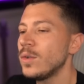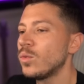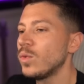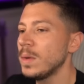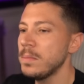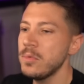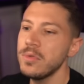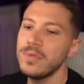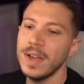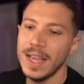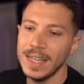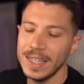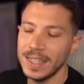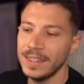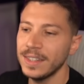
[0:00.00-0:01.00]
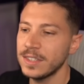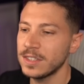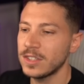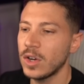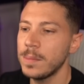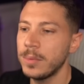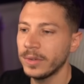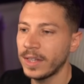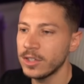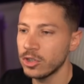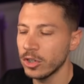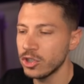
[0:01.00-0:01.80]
remove any unnecessary potential